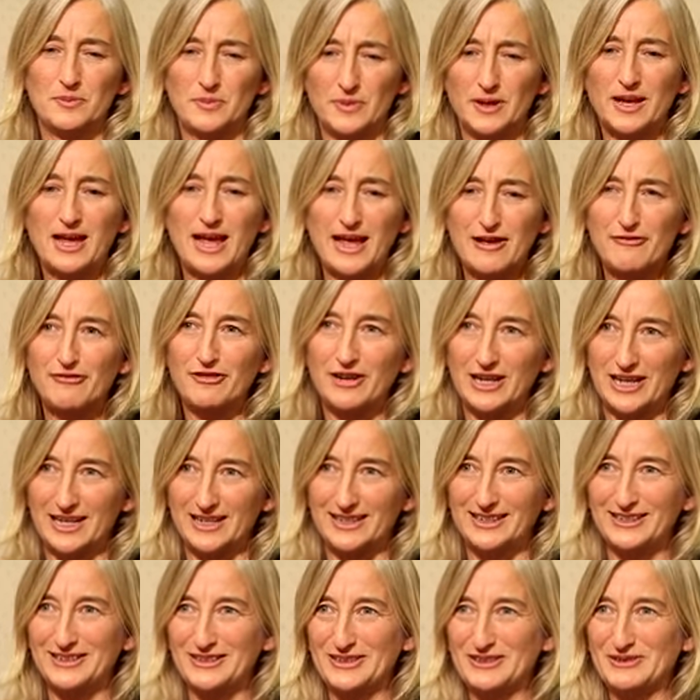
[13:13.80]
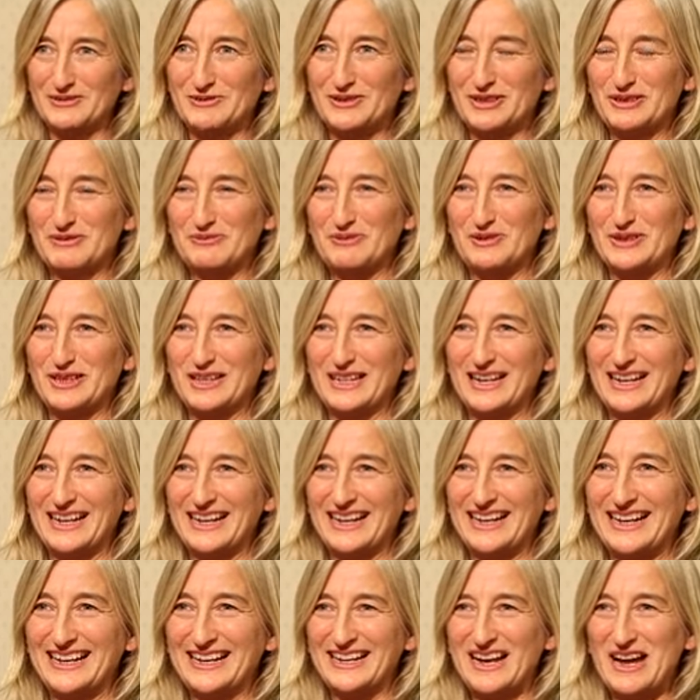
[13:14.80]
carefully, with
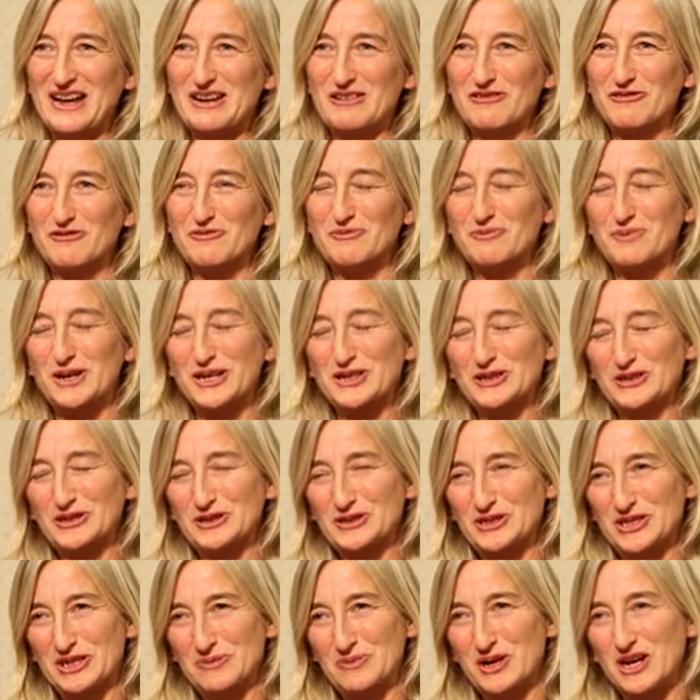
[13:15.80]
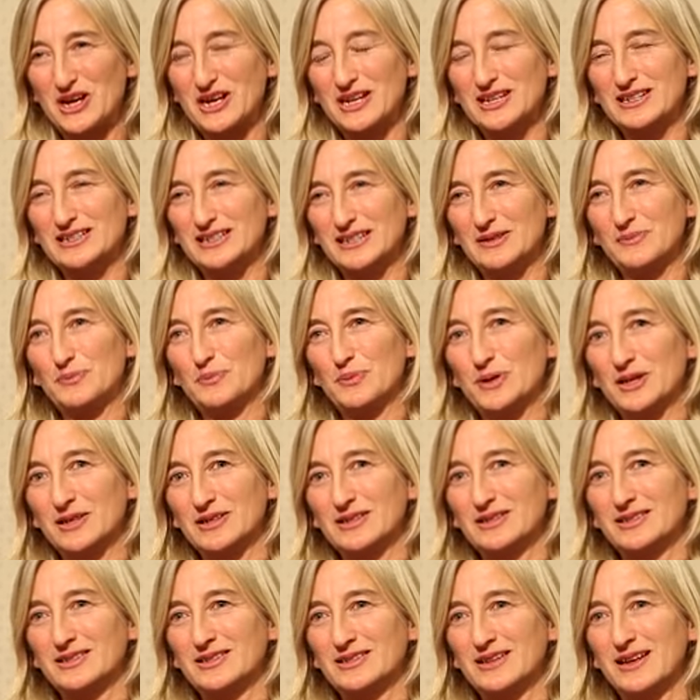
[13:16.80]
clear kind of pedagogy behind it.
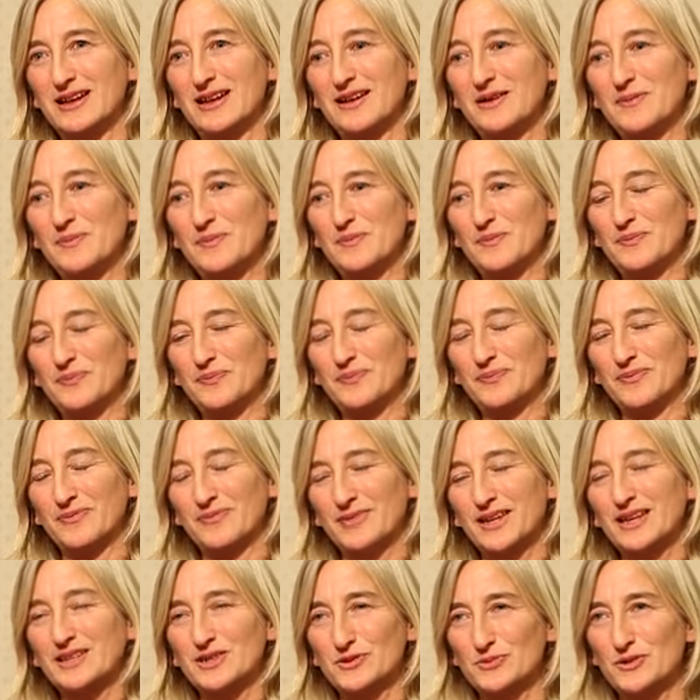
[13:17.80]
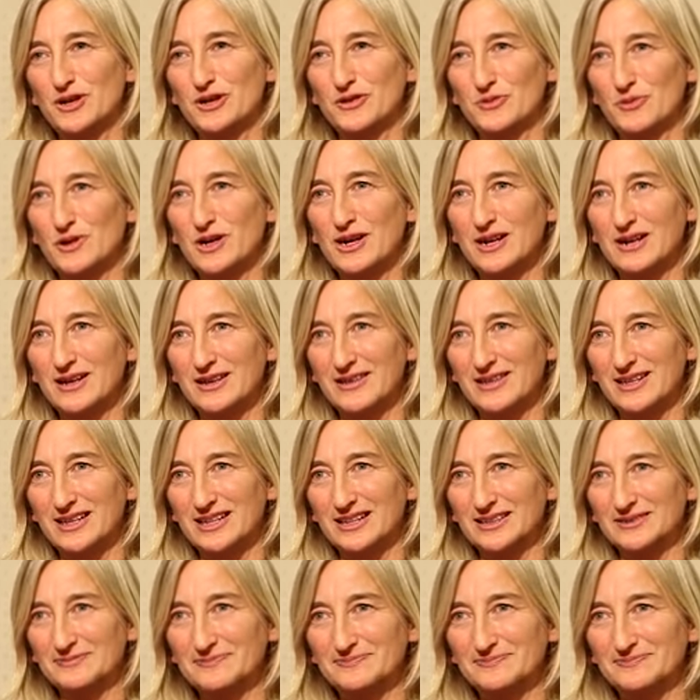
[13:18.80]
But it's worthwhile, I think.